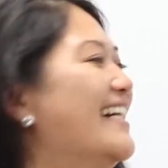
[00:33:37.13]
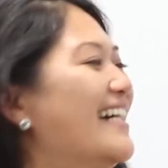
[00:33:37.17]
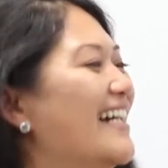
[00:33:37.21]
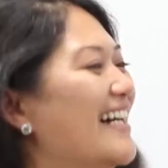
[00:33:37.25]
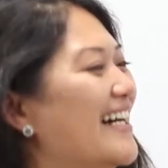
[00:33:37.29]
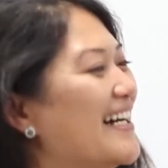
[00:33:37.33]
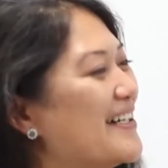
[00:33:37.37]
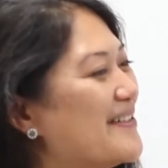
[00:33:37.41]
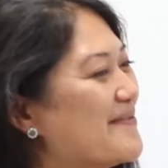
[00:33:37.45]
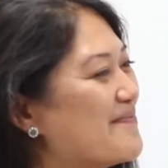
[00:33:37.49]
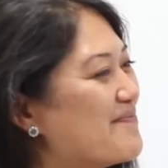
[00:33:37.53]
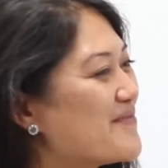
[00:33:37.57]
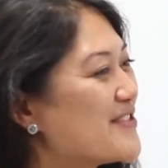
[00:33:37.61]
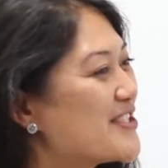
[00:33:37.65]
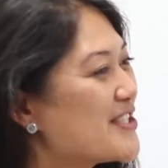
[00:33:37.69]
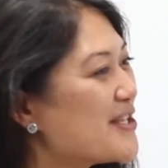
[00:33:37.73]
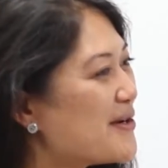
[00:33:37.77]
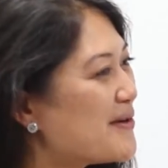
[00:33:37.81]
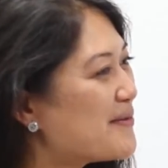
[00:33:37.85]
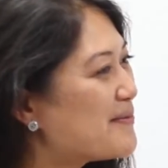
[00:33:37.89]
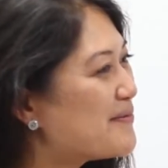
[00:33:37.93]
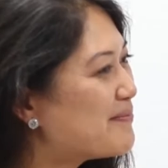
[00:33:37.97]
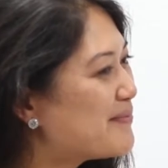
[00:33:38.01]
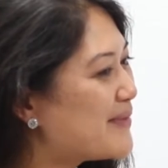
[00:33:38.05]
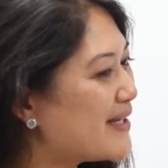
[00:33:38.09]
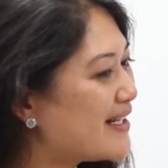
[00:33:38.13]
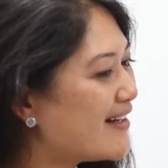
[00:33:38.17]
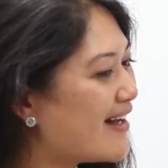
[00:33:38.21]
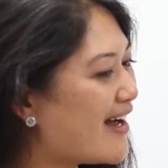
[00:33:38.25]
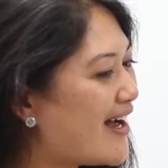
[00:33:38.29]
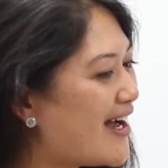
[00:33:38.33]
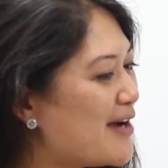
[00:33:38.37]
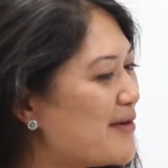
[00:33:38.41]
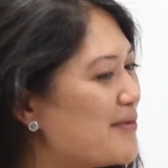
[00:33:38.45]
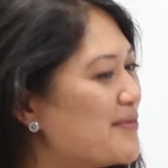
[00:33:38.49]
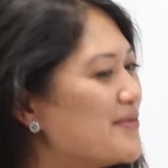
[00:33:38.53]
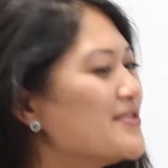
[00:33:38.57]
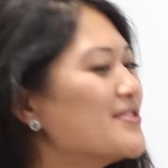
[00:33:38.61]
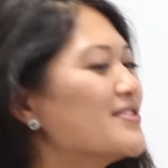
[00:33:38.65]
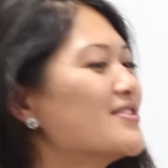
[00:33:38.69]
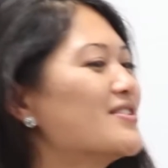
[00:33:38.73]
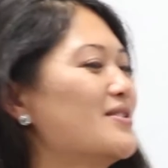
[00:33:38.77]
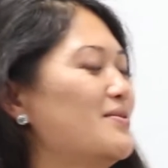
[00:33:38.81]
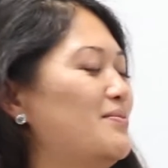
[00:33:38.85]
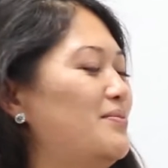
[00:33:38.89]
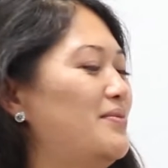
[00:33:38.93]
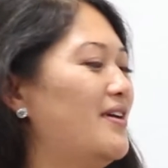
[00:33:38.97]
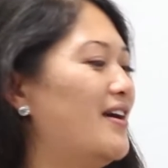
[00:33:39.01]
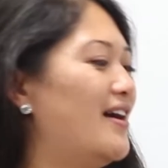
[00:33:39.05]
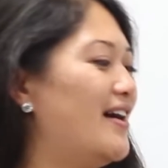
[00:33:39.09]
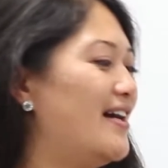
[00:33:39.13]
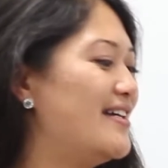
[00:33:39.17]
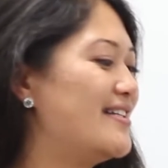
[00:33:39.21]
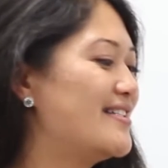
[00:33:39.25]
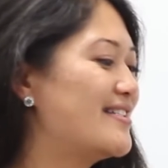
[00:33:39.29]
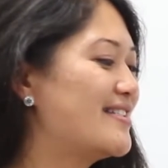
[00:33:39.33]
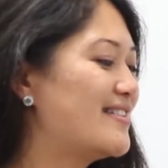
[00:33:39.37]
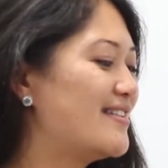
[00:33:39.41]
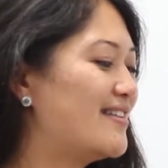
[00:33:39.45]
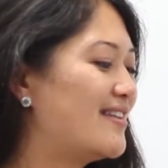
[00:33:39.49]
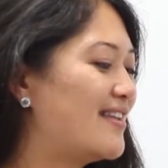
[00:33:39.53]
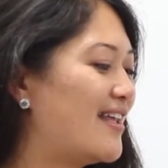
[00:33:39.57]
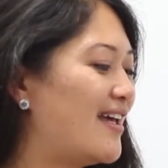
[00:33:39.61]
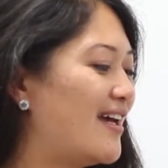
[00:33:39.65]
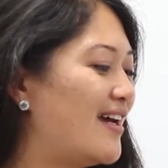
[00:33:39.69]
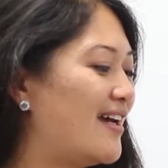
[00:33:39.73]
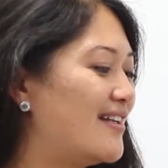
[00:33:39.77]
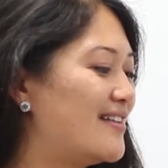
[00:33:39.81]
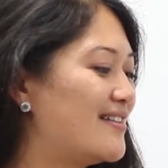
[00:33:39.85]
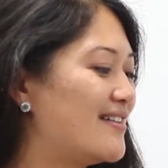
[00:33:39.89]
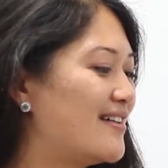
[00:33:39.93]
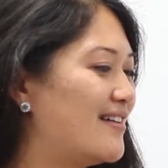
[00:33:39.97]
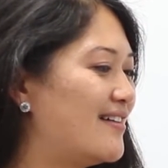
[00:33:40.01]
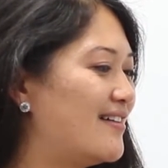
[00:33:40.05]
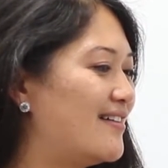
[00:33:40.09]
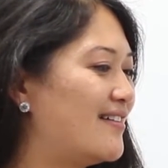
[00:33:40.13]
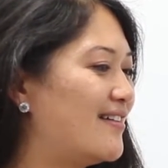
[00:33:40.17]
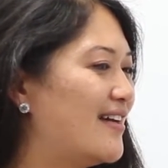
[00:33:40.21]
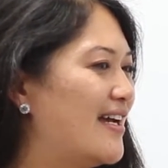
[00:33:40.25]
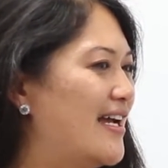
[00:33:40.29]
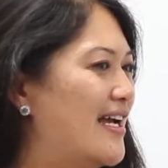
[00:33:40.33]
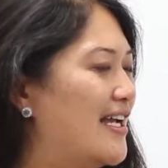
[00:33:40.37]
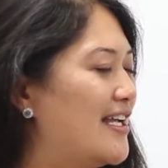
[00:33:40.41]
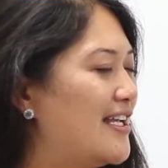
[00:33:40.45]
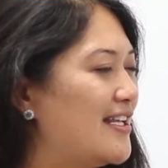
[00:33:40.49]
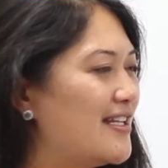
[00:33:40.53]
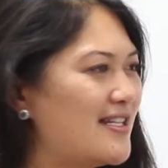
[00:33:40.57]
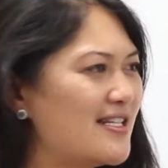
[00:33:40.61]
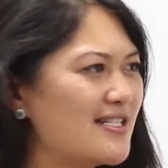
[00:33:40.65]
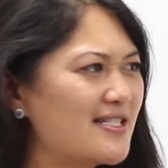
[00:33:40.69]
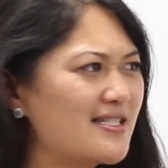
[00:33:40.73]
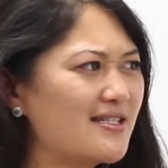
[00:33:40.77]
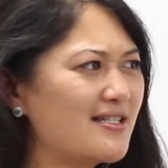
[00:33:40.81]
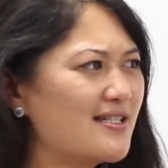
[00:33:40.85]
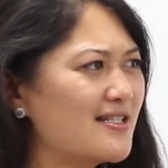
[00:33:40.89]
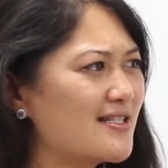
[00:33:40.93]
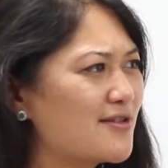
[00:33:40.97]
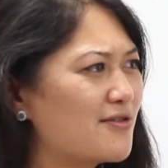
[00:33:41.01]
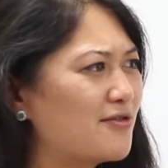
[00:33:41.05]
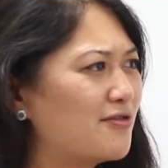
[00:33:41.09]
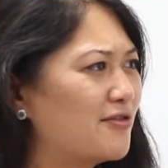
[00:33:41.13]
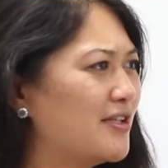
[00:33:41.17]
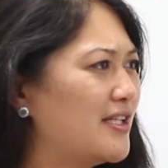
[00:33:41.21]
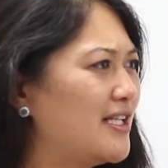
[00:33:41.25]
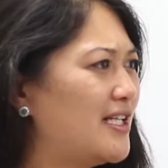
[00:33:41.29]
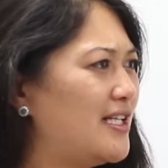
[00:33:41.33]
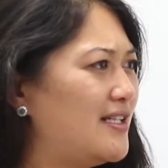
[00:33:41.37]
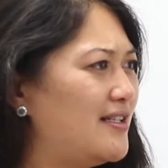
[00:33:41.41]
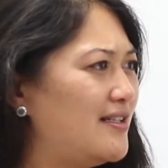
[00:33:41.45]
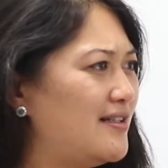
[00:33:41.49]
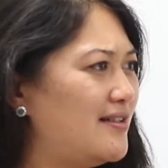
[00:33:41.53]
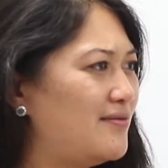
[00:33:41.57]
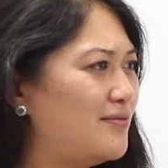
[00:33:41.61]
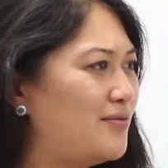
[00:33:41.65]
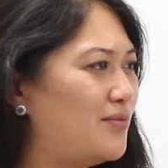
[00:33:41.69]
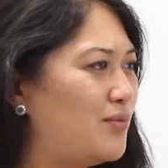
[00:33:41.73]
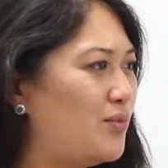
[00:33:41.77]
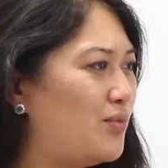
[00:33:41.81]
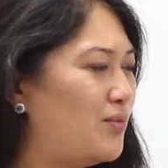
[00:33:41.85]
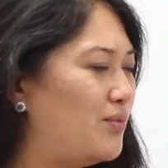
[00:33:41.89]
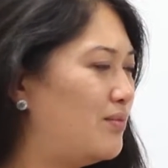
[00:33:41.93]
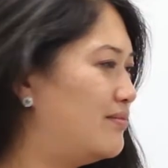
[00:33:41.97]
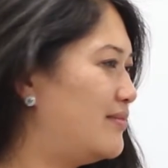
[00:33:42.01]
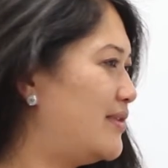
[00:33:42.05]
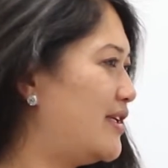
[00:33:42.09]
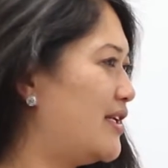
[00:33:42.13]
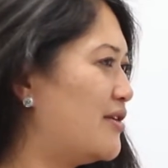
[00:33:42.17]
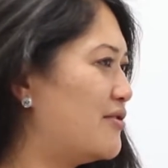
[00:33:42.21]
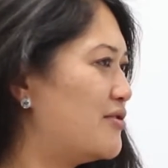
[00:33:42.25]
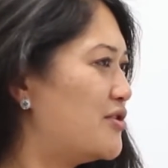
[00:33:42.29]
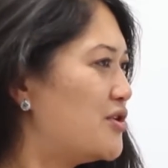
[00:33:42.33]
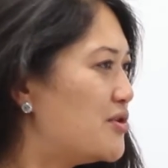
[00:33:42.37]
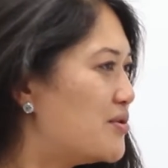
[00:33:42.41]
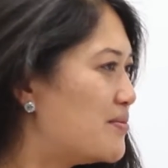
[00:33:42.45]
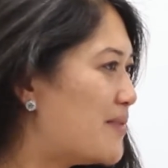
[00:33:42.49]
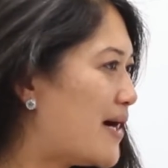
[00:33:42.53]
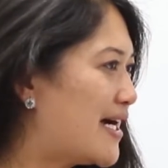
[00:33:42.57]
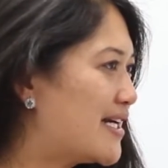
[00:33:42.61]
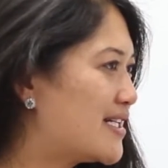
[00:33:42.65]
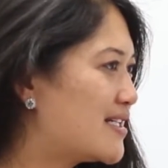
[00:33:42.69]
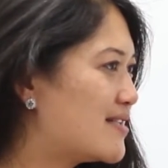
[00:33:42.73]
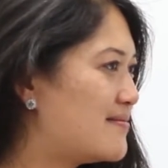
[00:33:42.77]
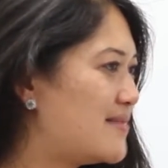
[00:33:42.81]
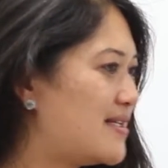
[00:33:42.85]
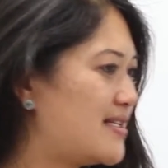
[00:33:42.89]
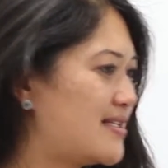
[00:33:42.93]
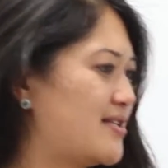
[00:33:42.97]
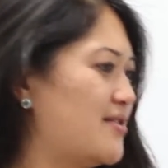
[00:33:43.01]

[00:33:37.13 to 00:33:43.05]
But I was surprised that this is a really new bike to me.